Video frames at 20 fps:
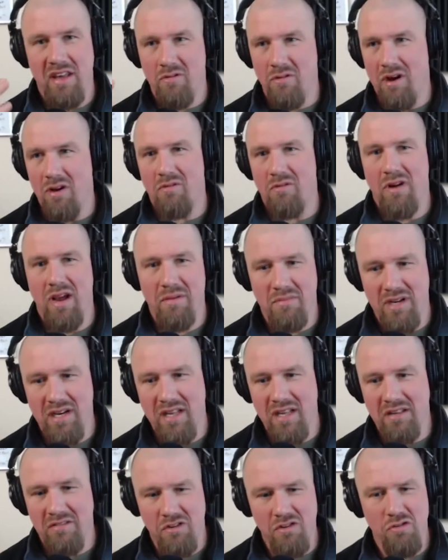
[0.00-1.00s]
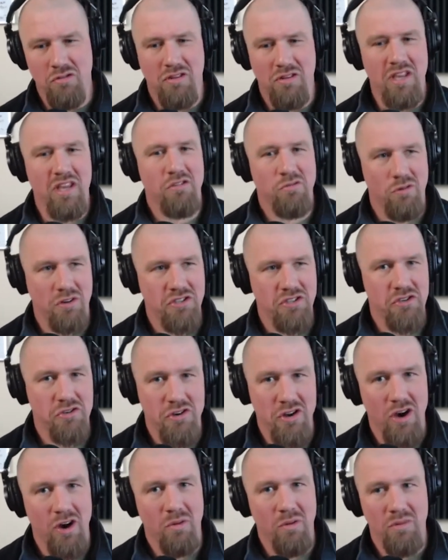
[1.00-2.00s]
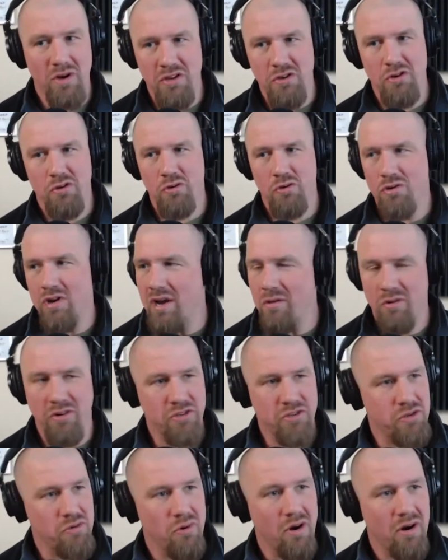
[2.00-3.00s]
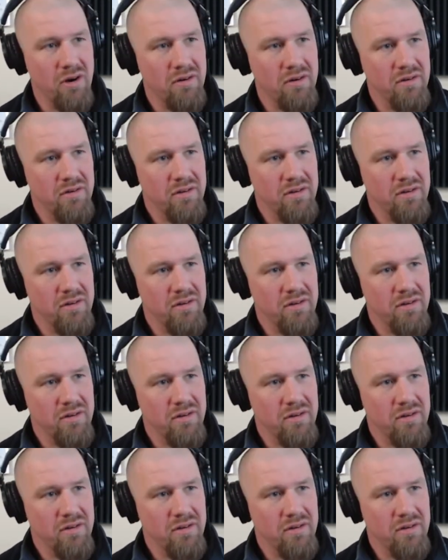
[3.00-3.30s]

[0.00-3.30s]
quite right, but it's you teach what you know, but you create what you are,